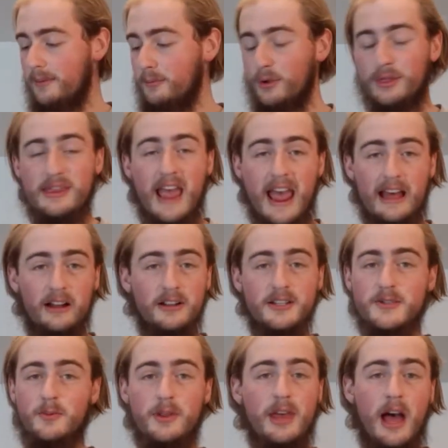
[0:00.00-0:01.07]
with
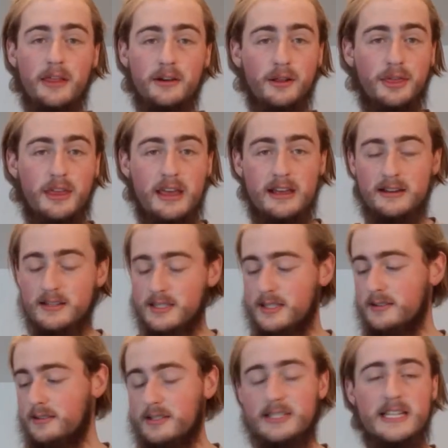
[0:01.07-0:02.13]
nails, with other
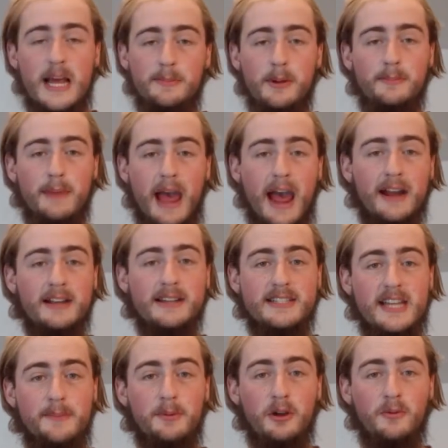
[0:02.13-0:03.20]
things. Stepping back and
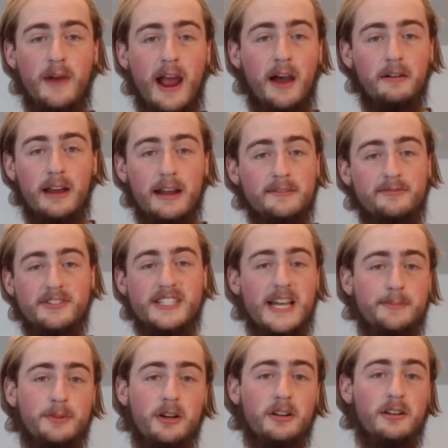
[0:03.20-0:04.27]
stepping around, I've
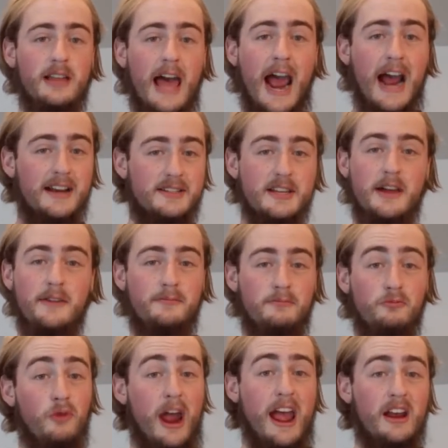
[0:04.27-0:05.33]
stepped on glass. I
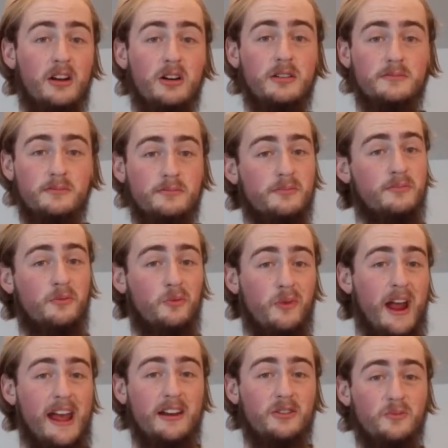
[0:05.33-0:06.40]
ran
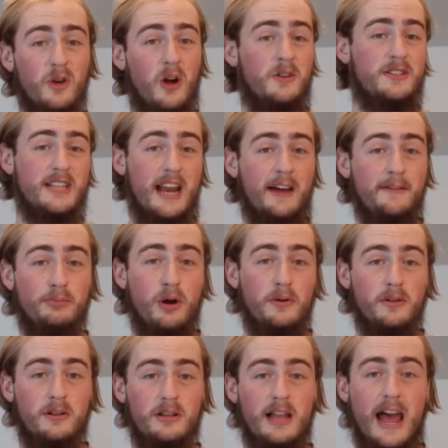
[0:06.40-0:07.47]
in roads that have
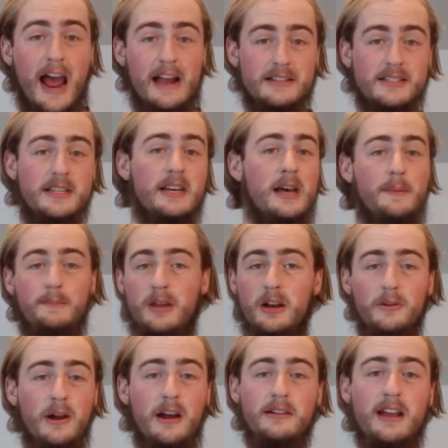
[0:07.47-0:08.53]
broken glass.
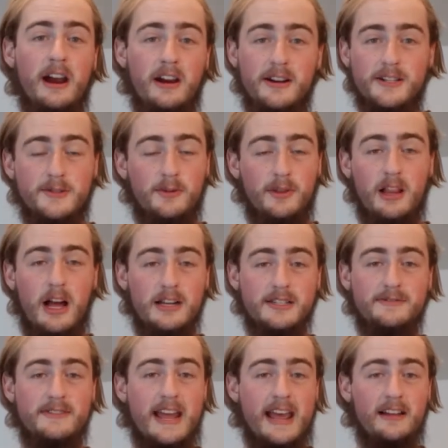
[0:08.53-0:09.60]
Been around areas with
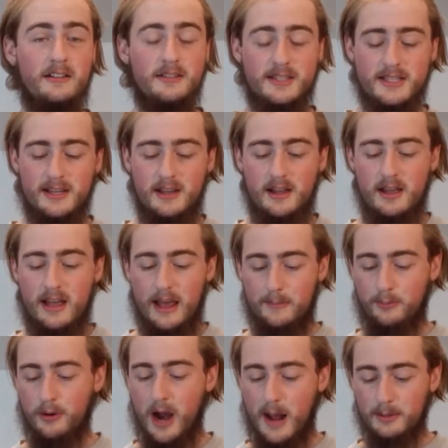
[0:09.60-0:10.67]
lots of nails
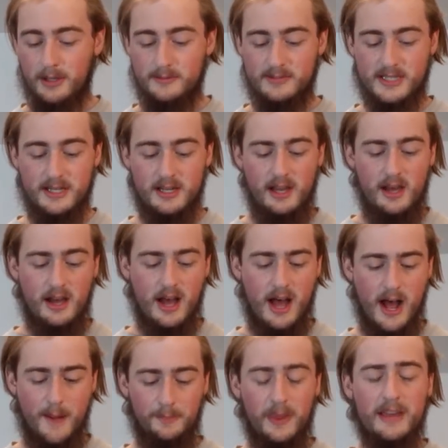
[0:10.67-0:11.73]
and problems.
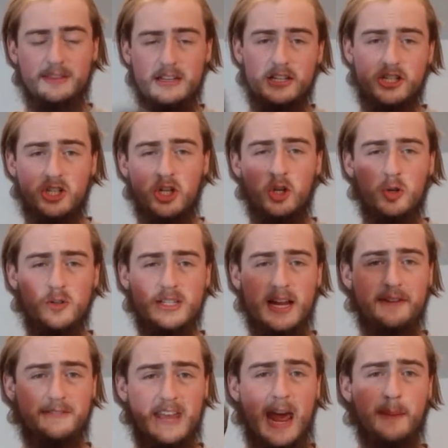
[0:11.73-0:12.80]
And these shoes
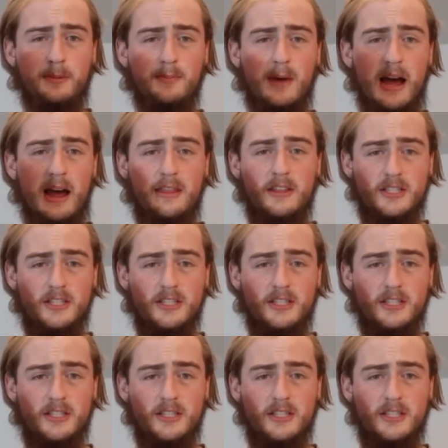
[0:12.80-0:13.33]
have kept the